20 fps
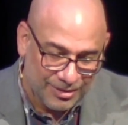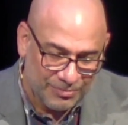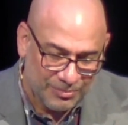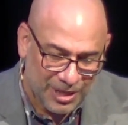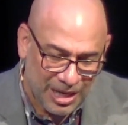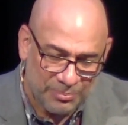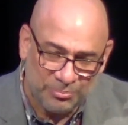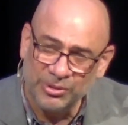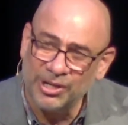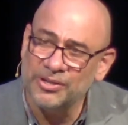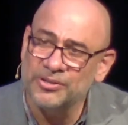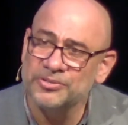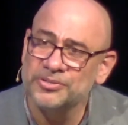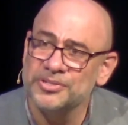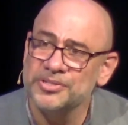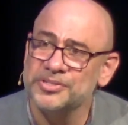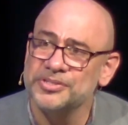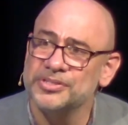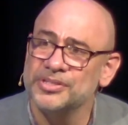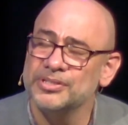My brothers
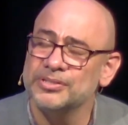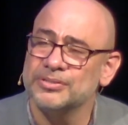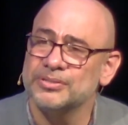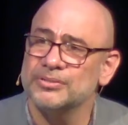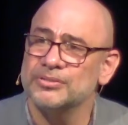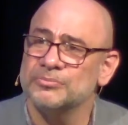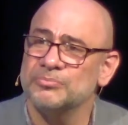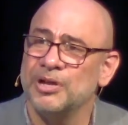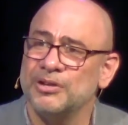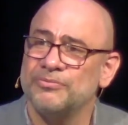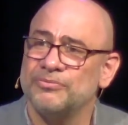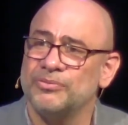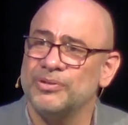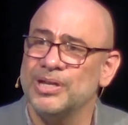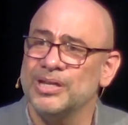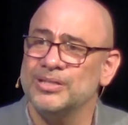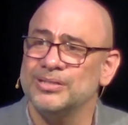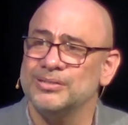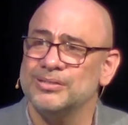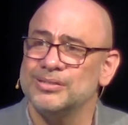and sisters, my
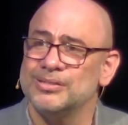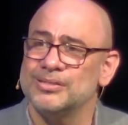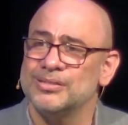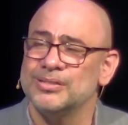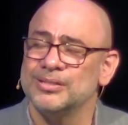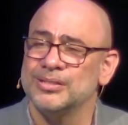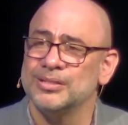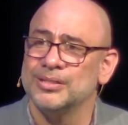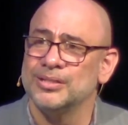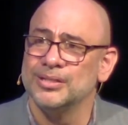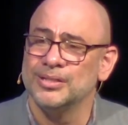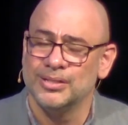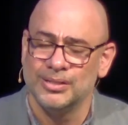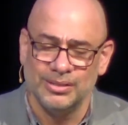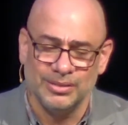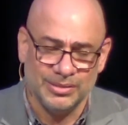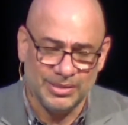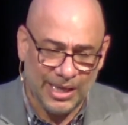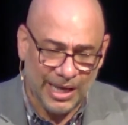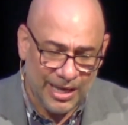friends,
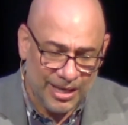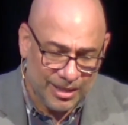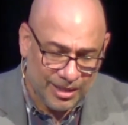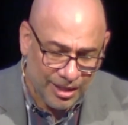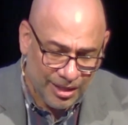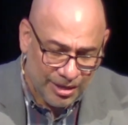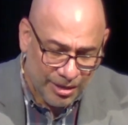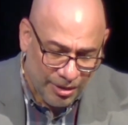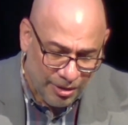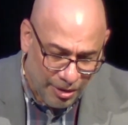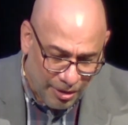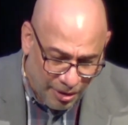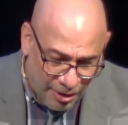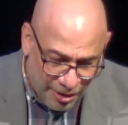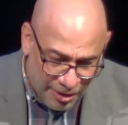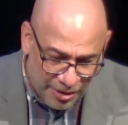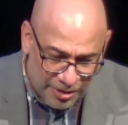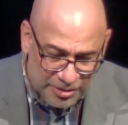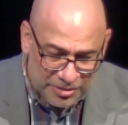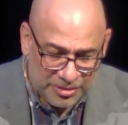take
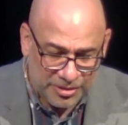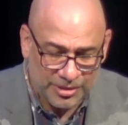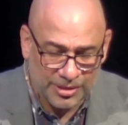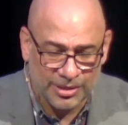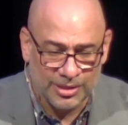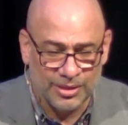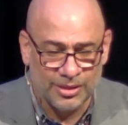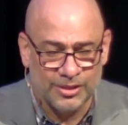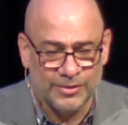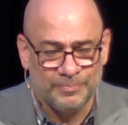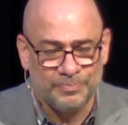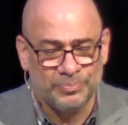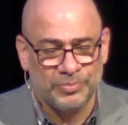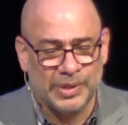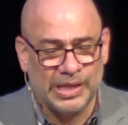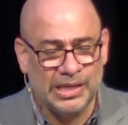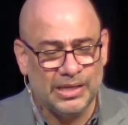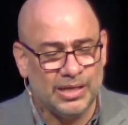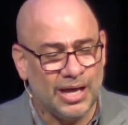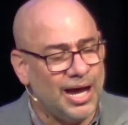heart.
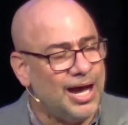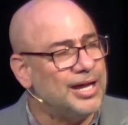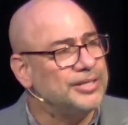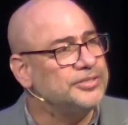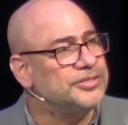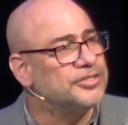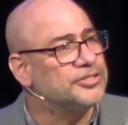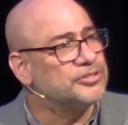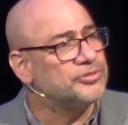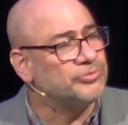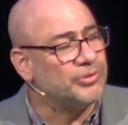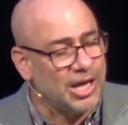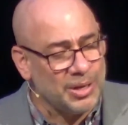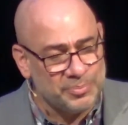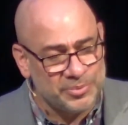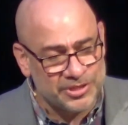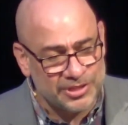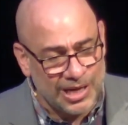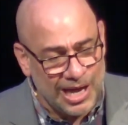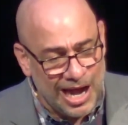God
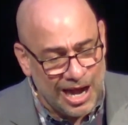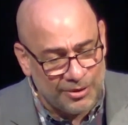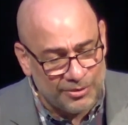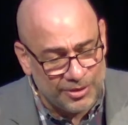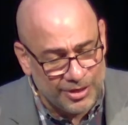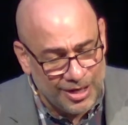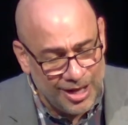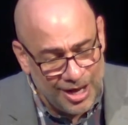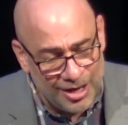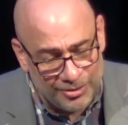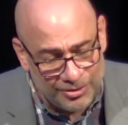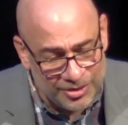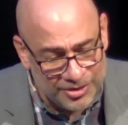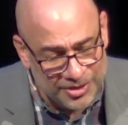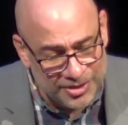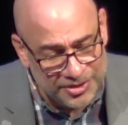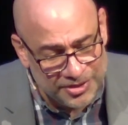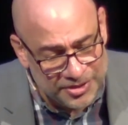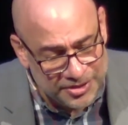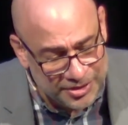disrupts our
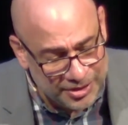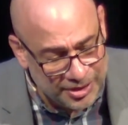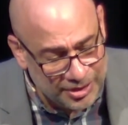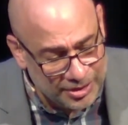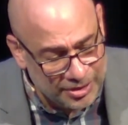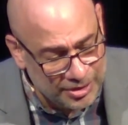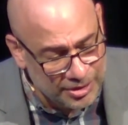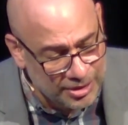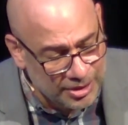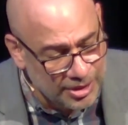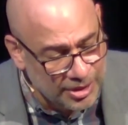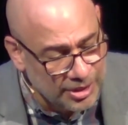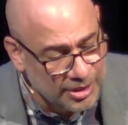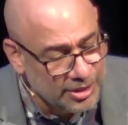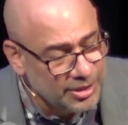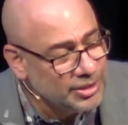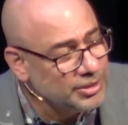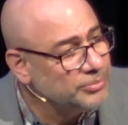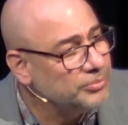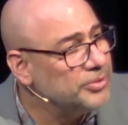inherited sin
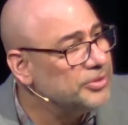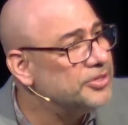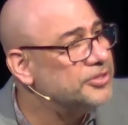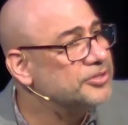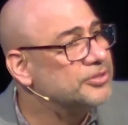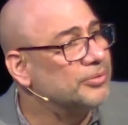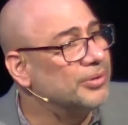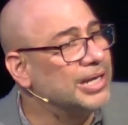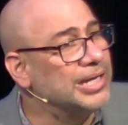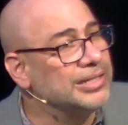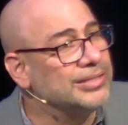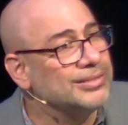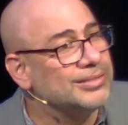with his grace.